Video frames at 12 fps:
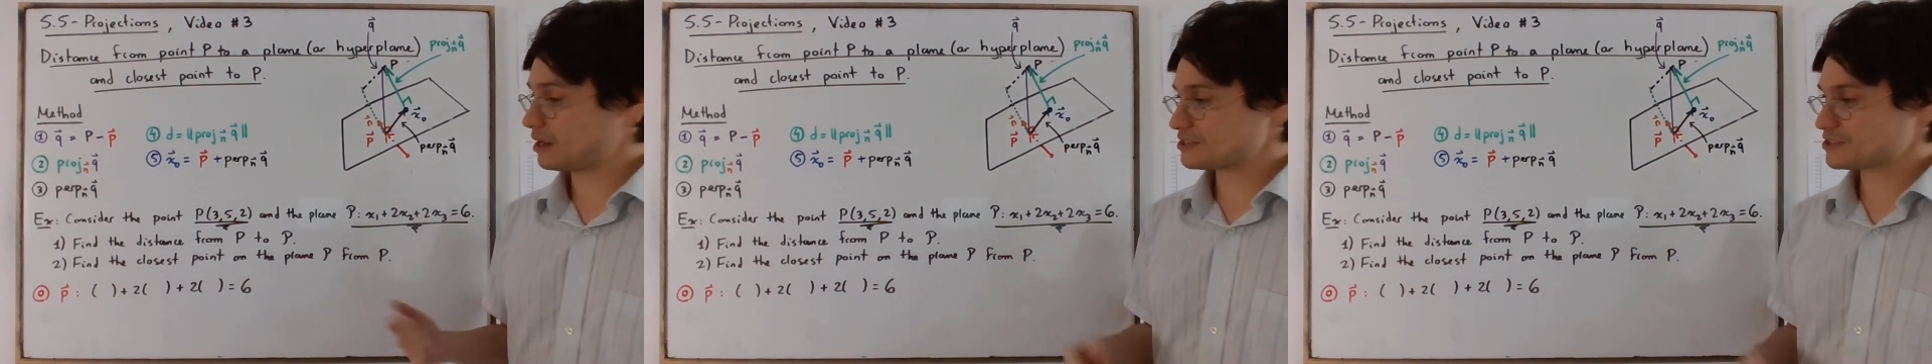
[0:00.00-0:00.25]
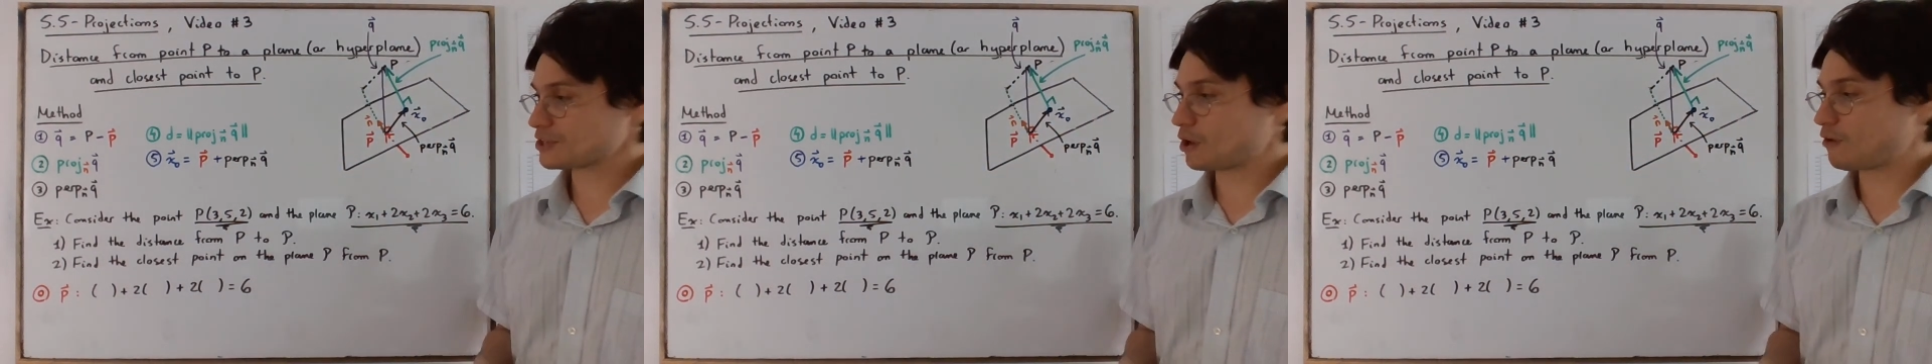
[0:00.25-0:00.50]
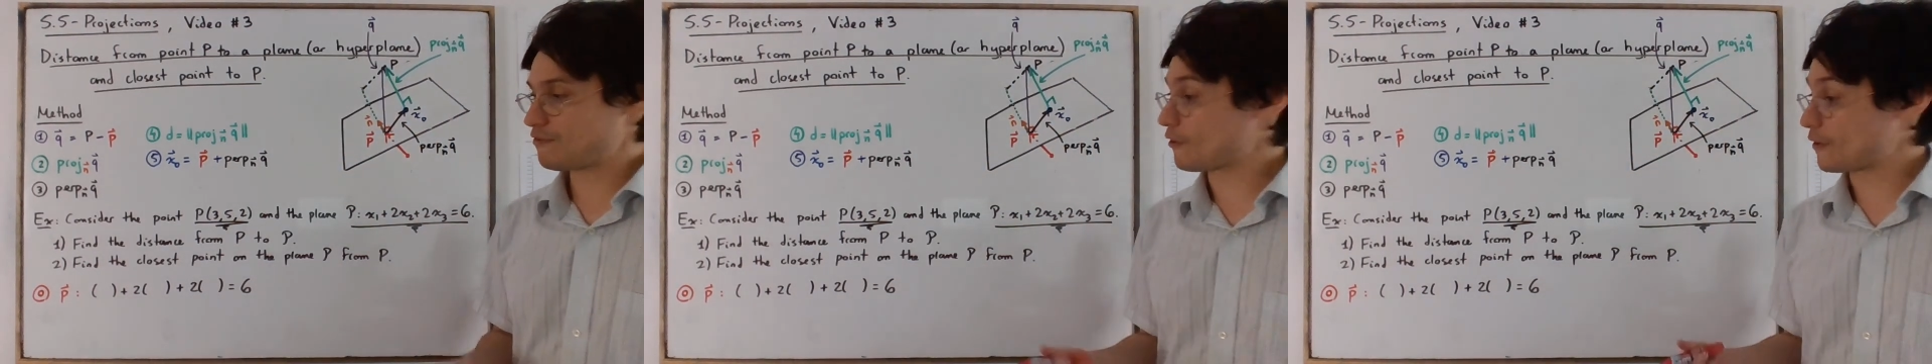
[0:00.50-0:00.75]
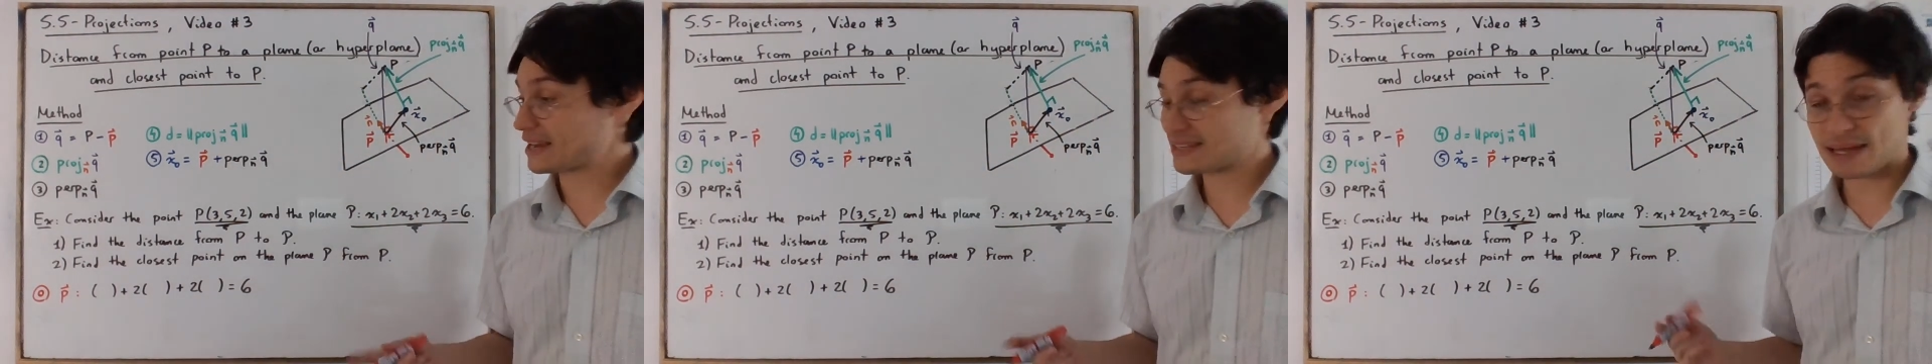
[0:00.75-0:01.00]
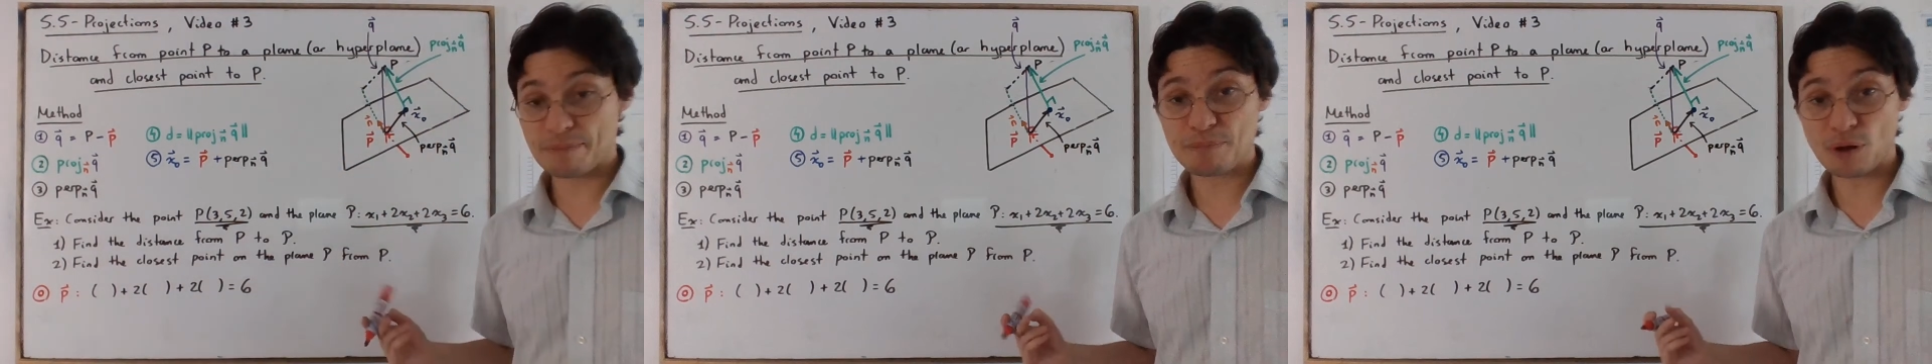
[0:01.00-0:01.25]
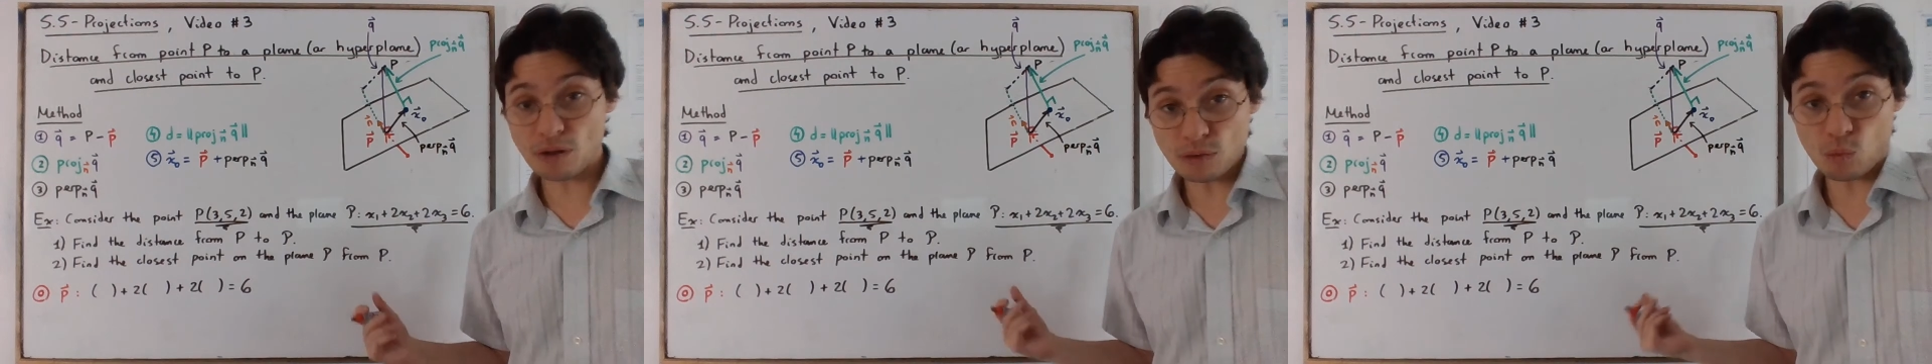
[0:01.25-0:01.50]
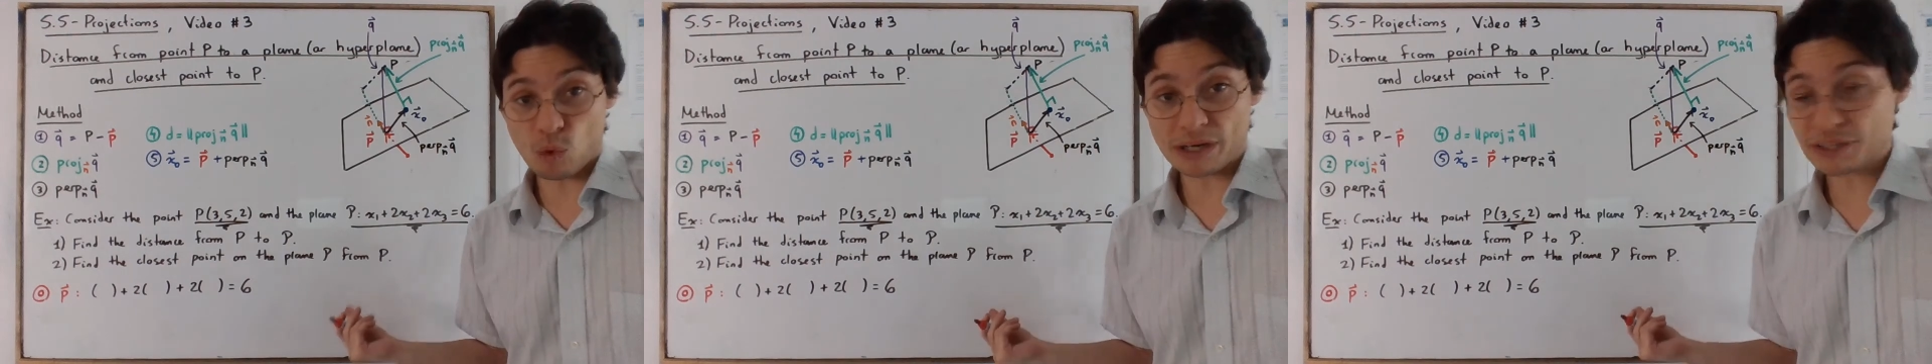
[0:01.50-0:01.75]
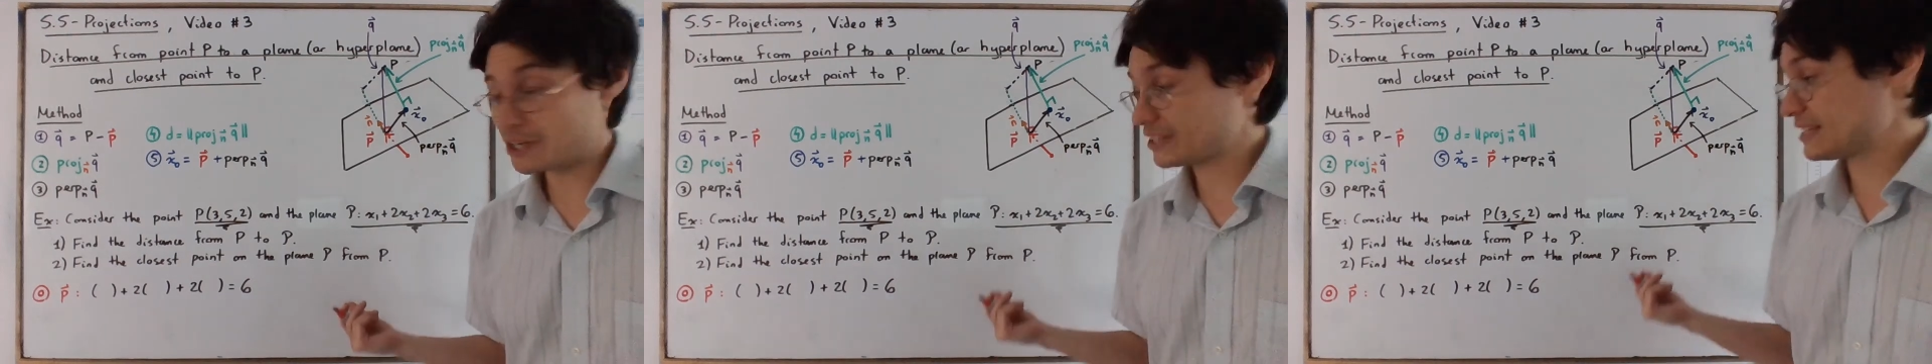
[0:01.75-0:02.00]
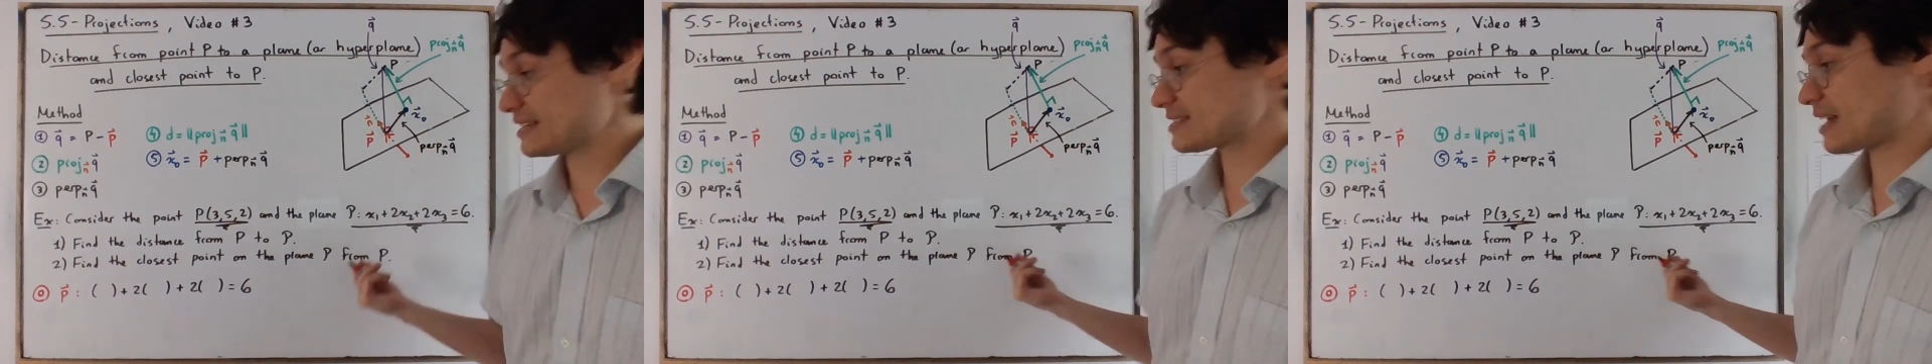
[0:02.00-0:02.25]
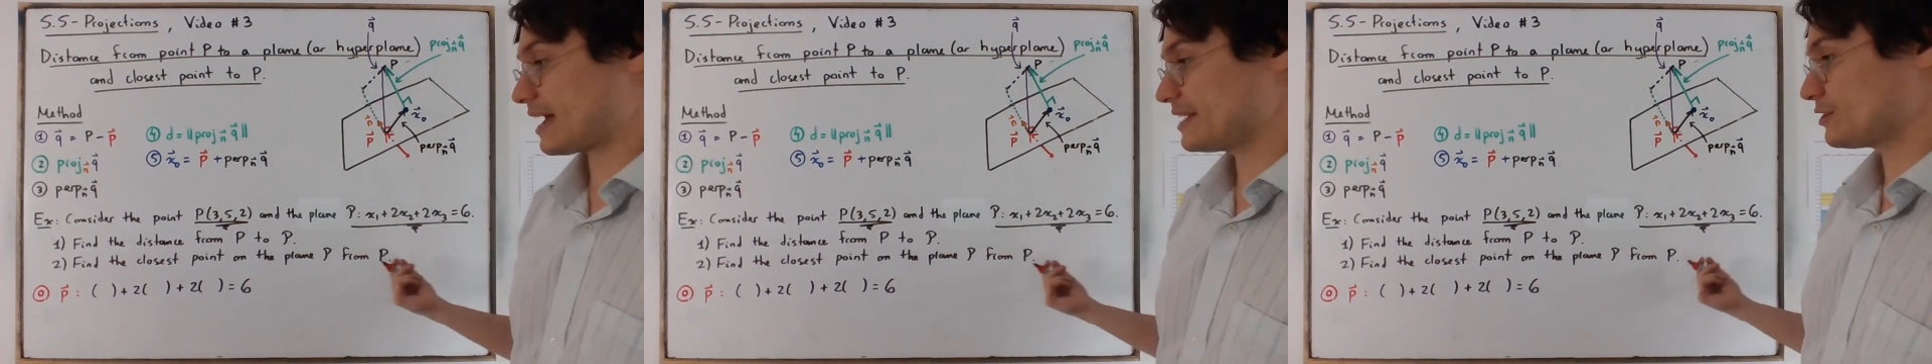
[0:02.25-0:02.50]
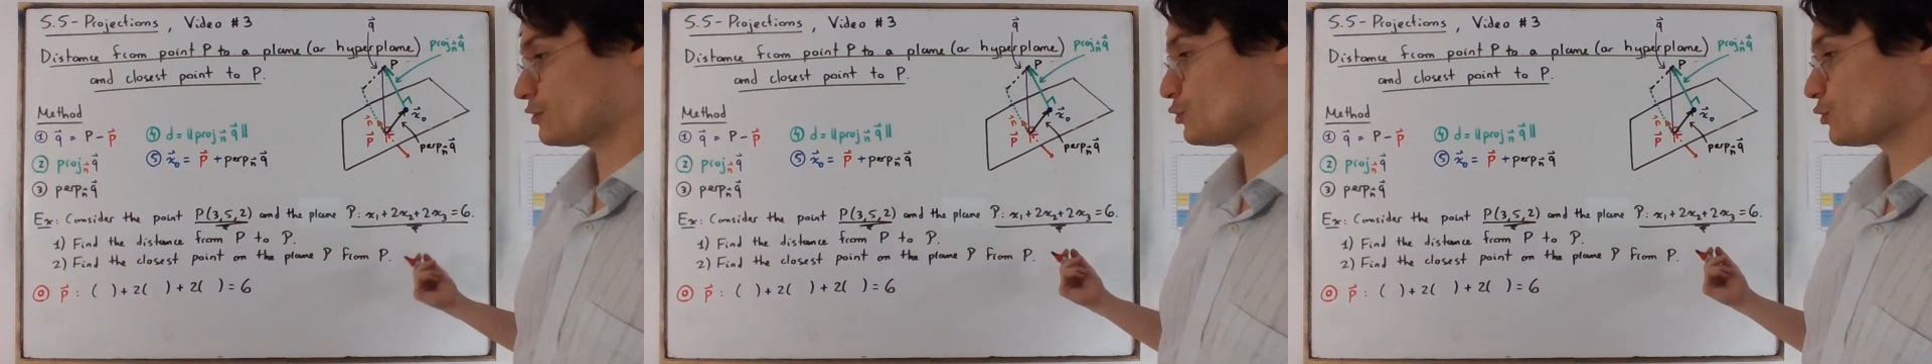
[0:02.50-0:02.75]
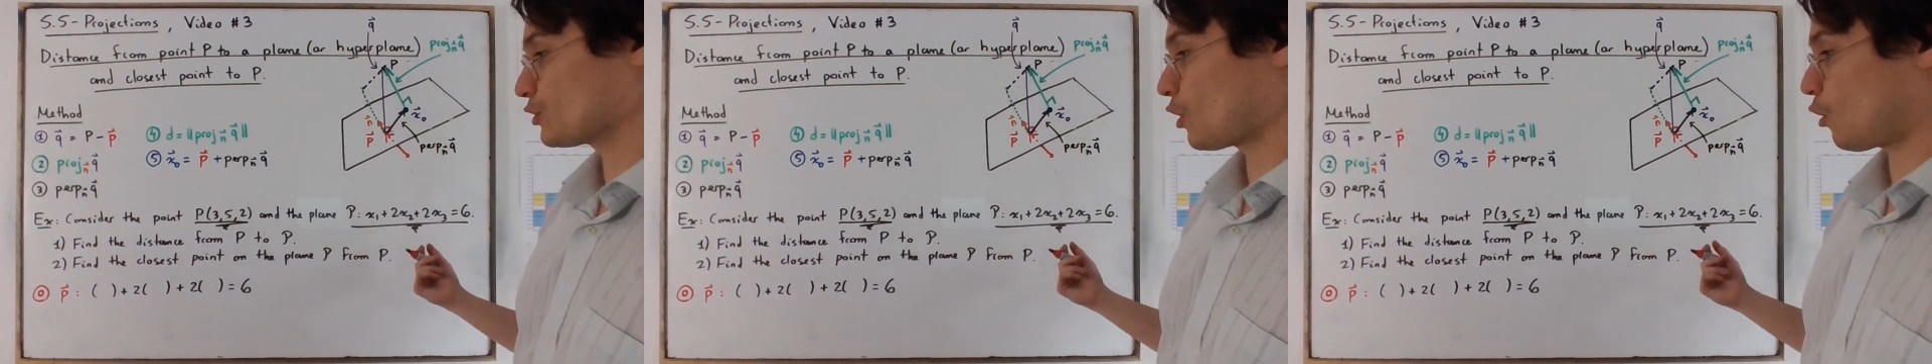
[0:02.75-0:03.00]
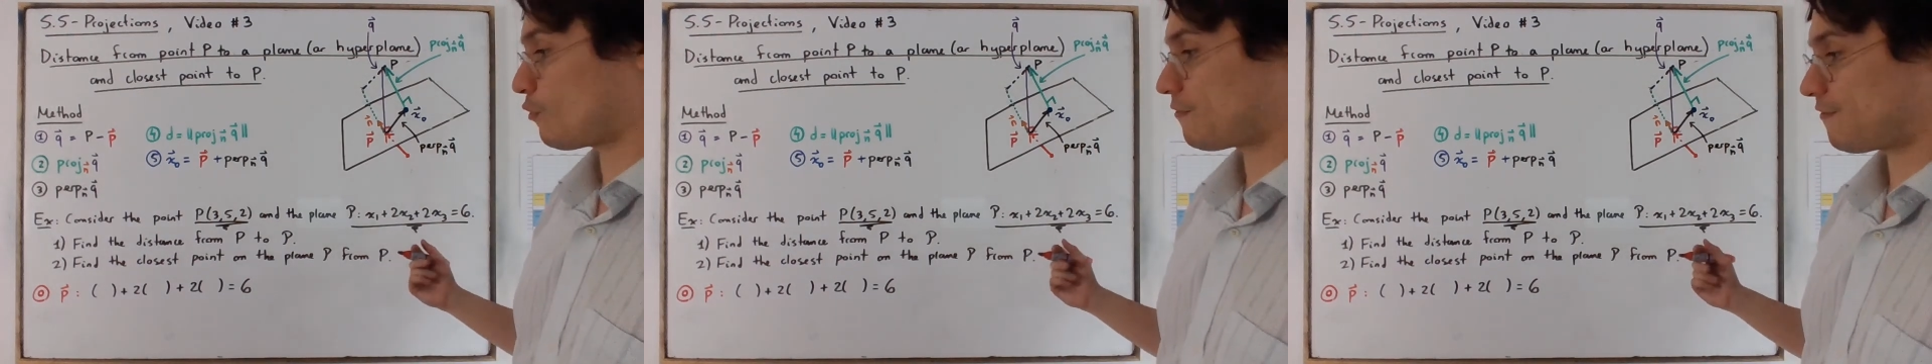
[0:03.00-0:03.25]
So for example, one could decide to go